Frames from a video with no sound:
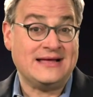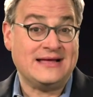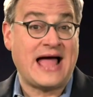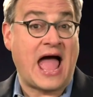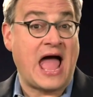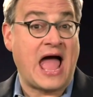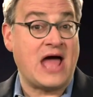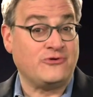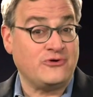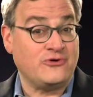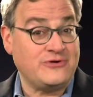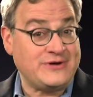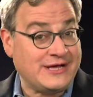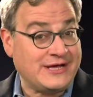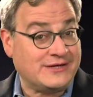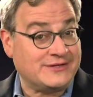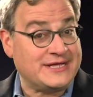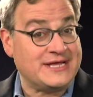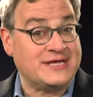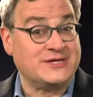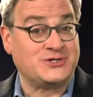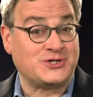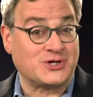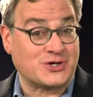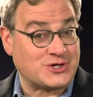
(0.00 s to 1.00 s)
Andrew Neil
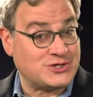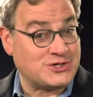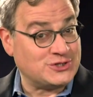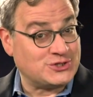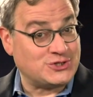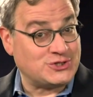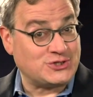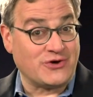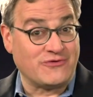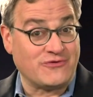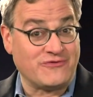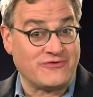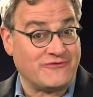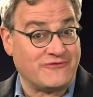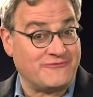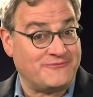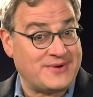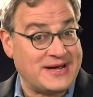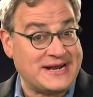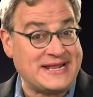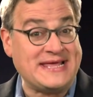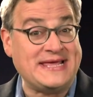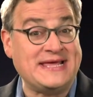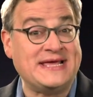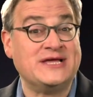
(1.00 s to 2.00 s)
is a conservative,
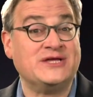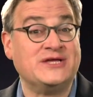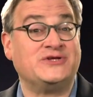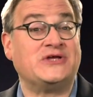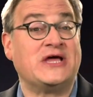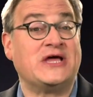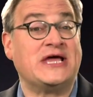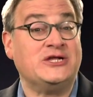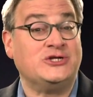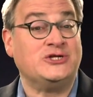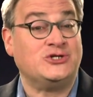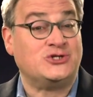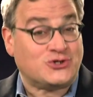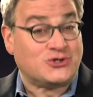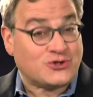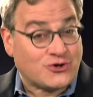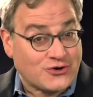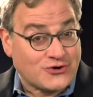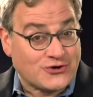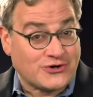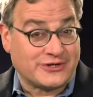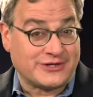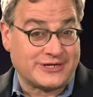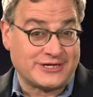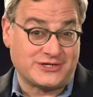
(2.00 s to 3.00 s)
but he is a
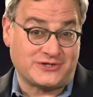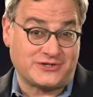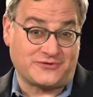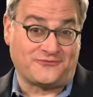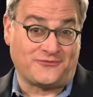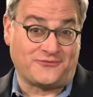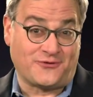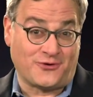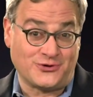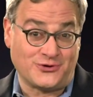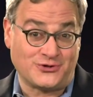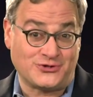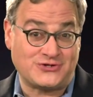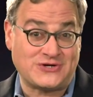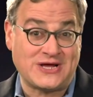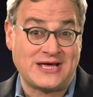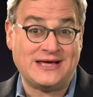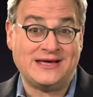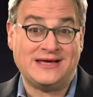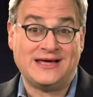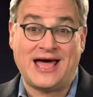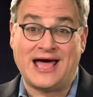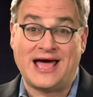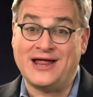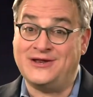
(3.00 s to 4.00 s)
journalist first.
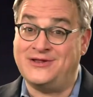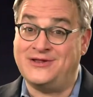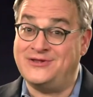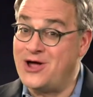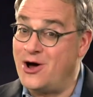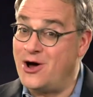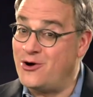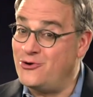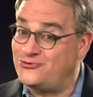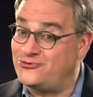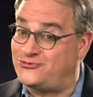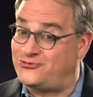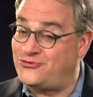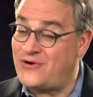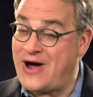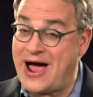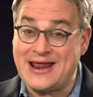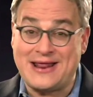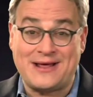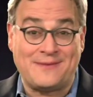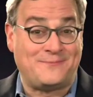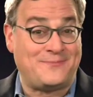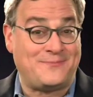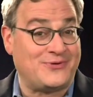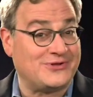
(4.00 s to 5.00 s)
And don't try
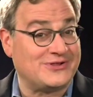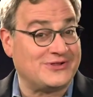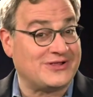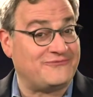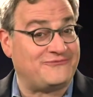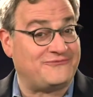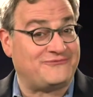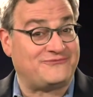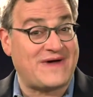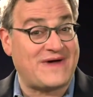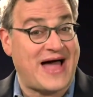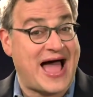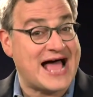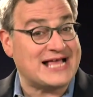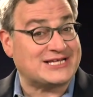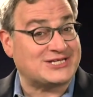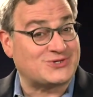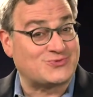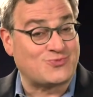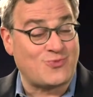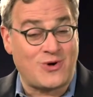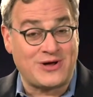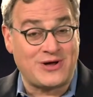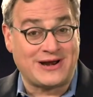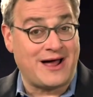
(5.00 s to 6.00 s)
to pull a
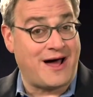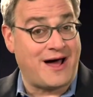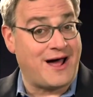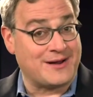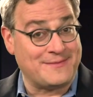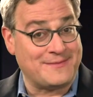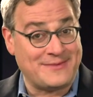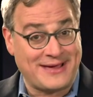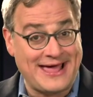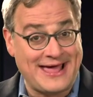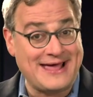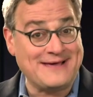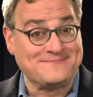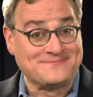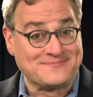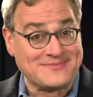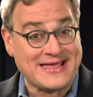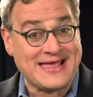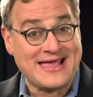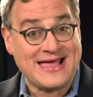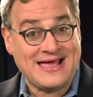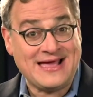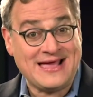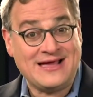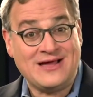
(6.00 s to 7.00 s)
fast one on him, eh?
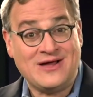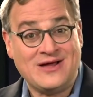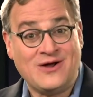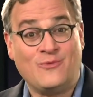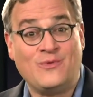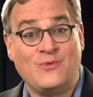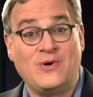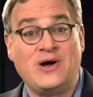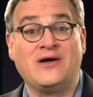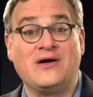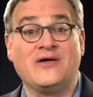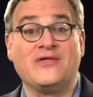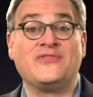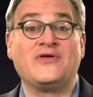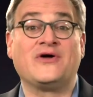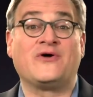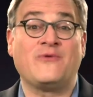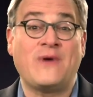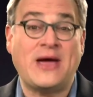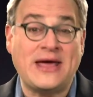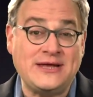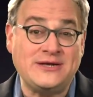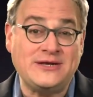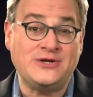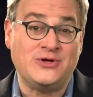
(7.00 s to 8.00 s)
Well, the
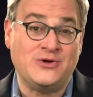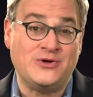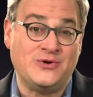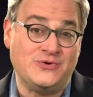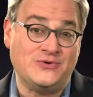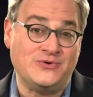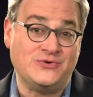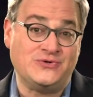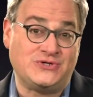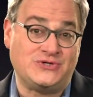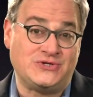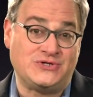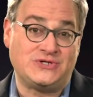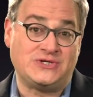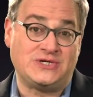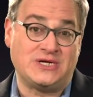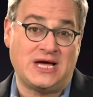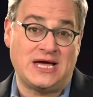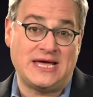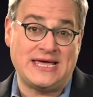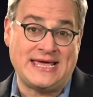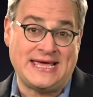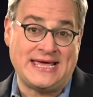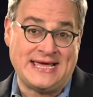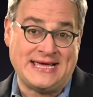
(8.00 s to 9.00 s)
great news
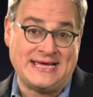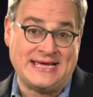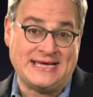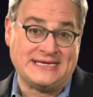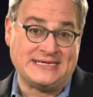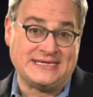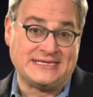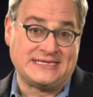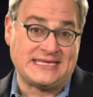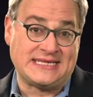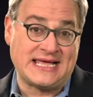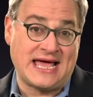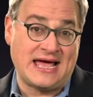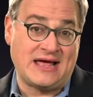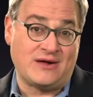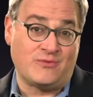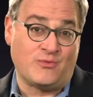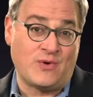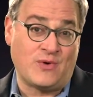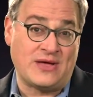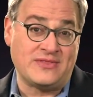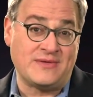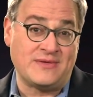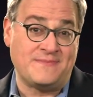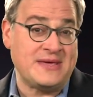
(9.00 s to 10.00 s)
is that
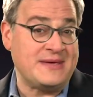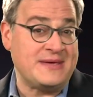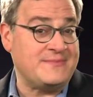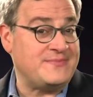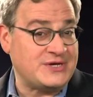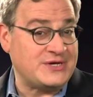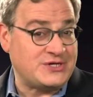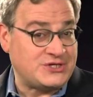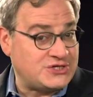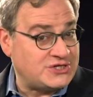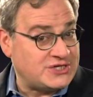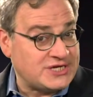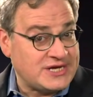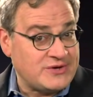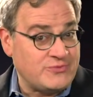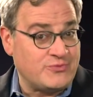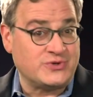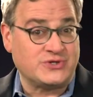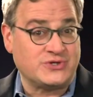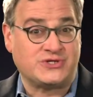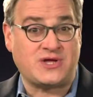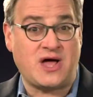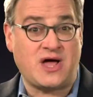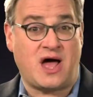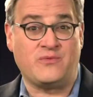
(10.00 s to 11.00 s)
when the BBC
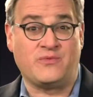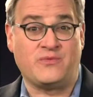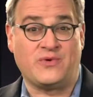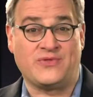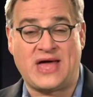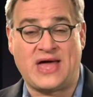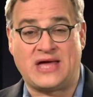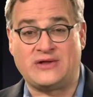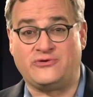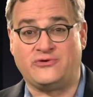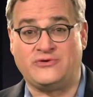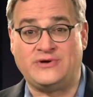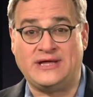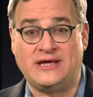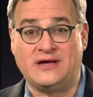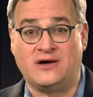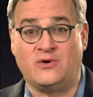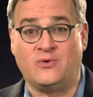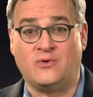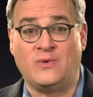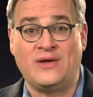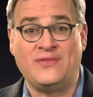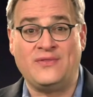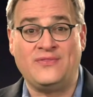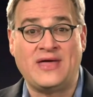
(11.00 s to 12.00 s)
was done with Andrew
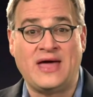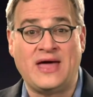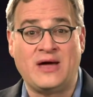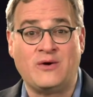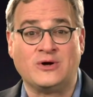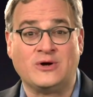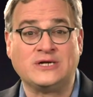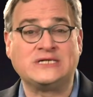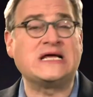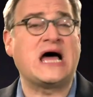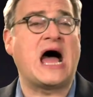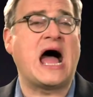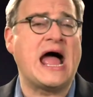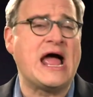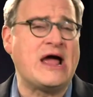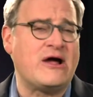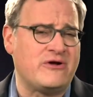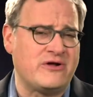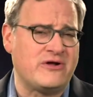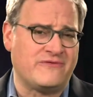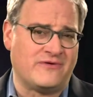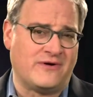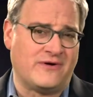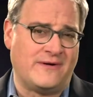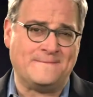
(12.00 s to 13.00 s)
Neil, when they were
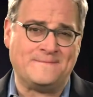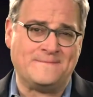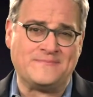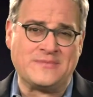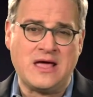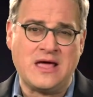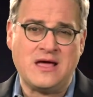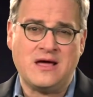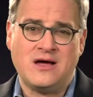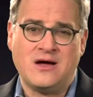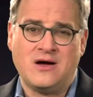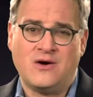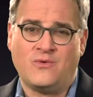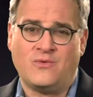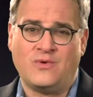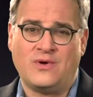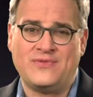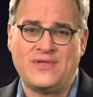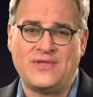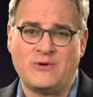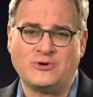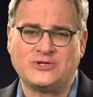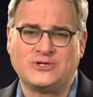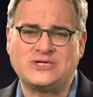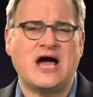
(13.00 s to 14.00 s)
tired of him, when
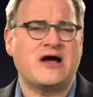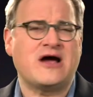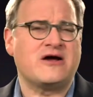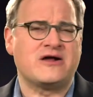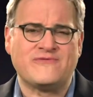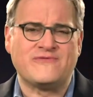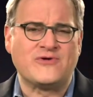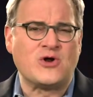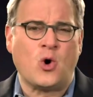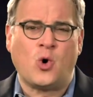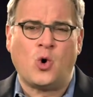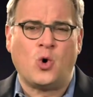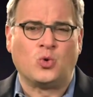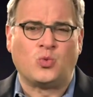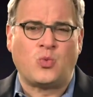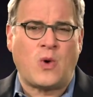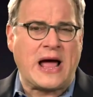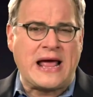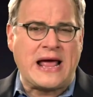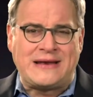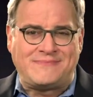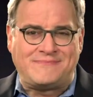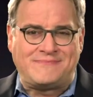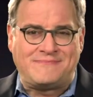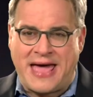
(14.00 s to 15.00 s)
they were tired of an old
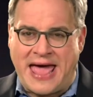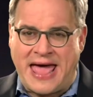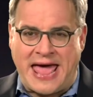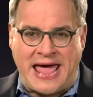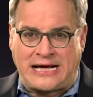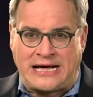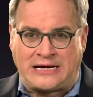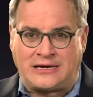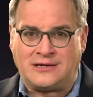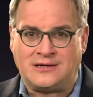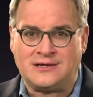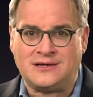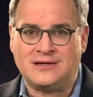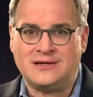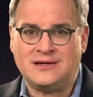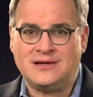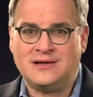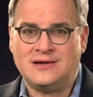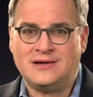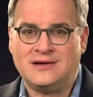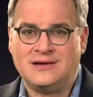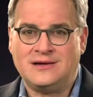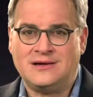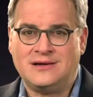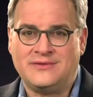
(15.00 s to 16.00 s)
white male,
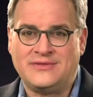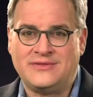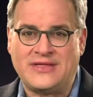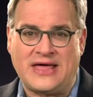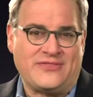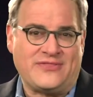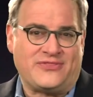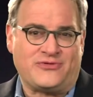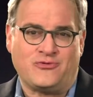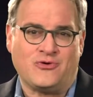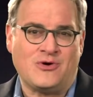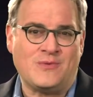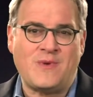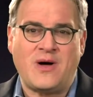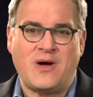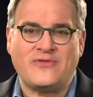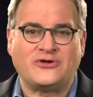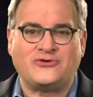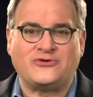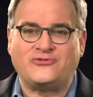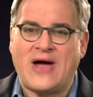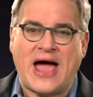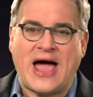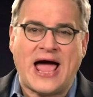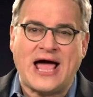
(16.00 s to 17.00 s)
they threw him on the
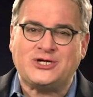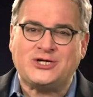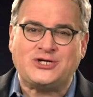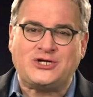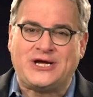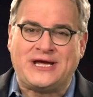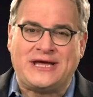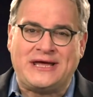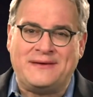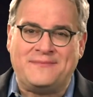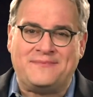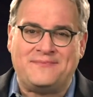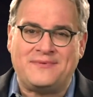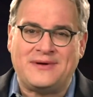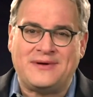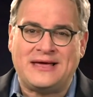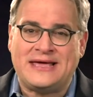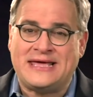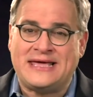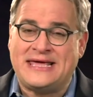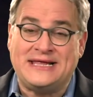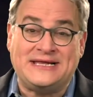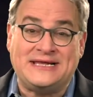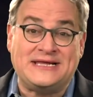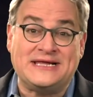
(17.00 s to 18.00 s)
trash heap.
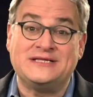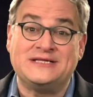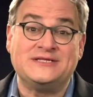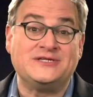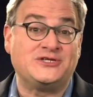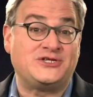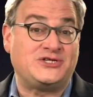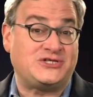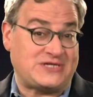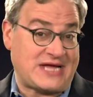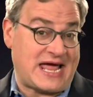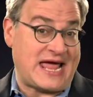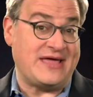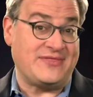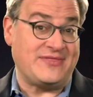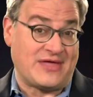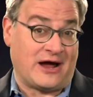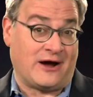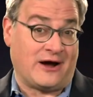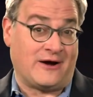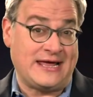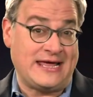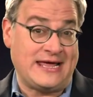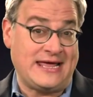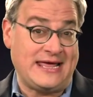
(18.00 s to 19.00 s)
He didn't stay
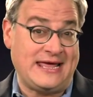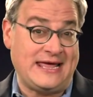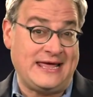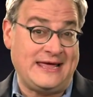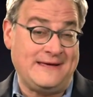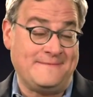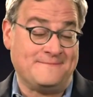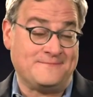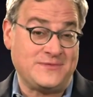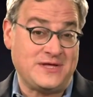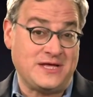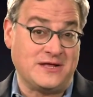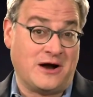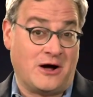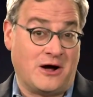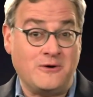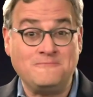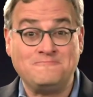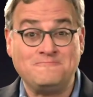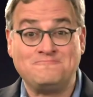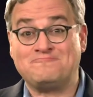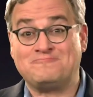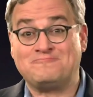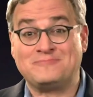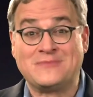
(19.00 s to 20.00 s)
there. He, you
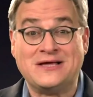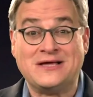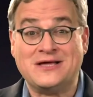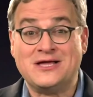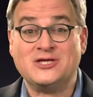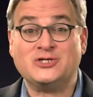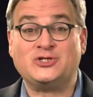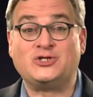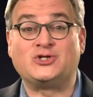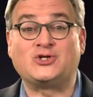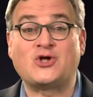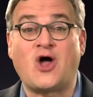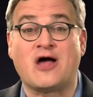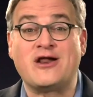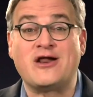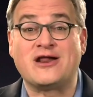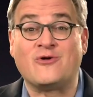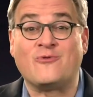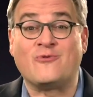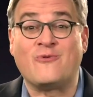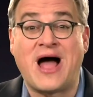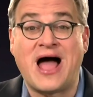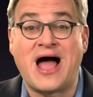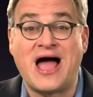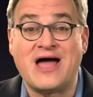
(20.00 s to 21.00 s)
know, started a
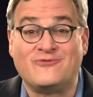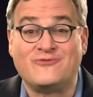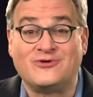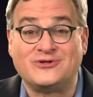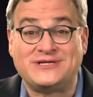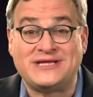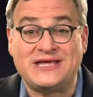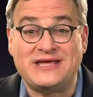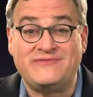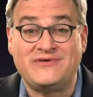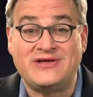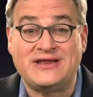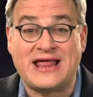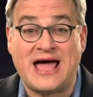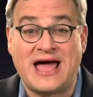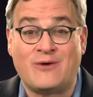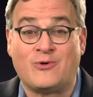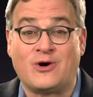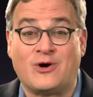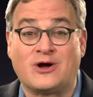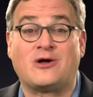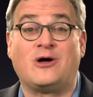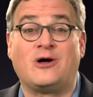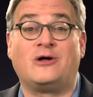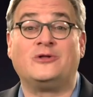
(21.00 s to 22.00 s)
rival TV
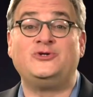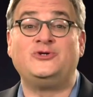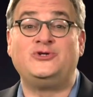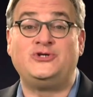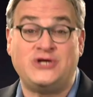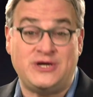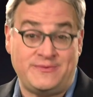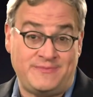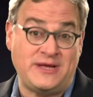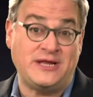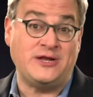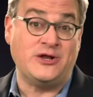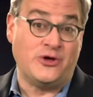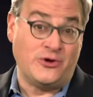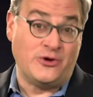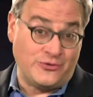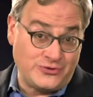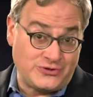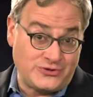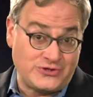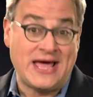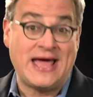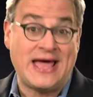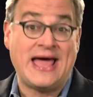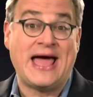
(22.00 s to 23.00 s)
network called GB
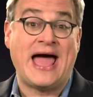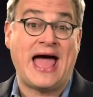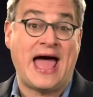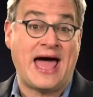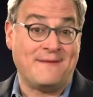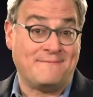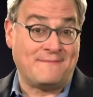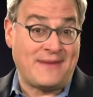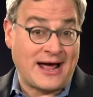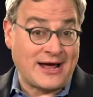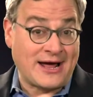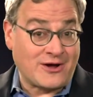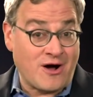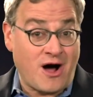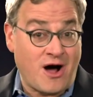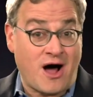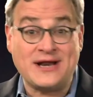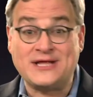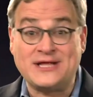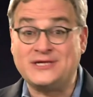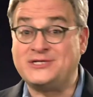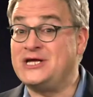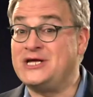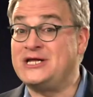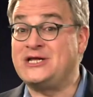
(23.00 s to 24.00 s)
News, and my God,
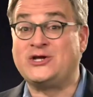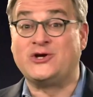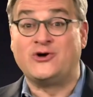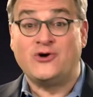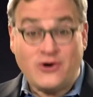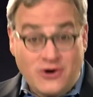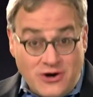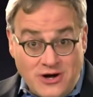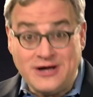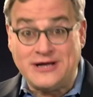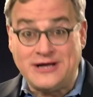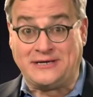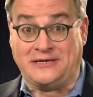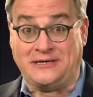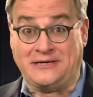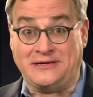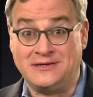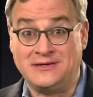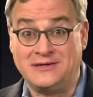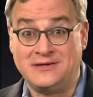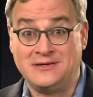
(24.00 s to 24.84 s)
is it good.